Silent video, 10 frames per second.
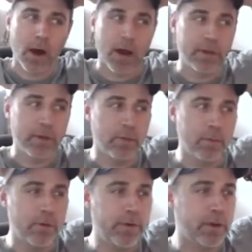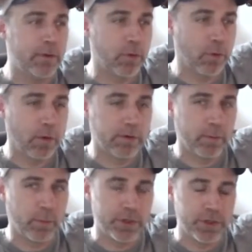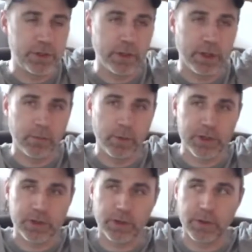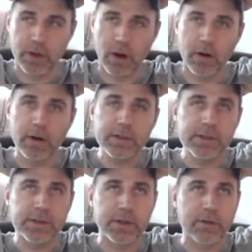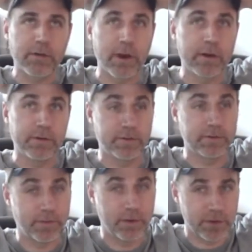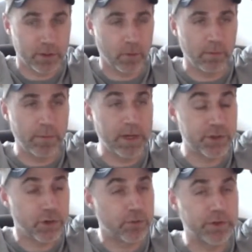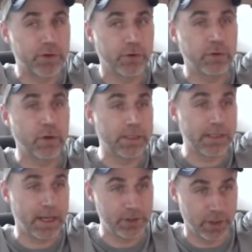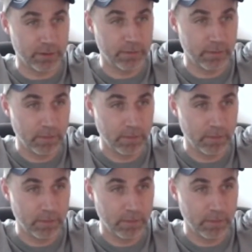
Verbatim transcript: I think we're moving into a world in which the artists and creators of the future will measure return on attention.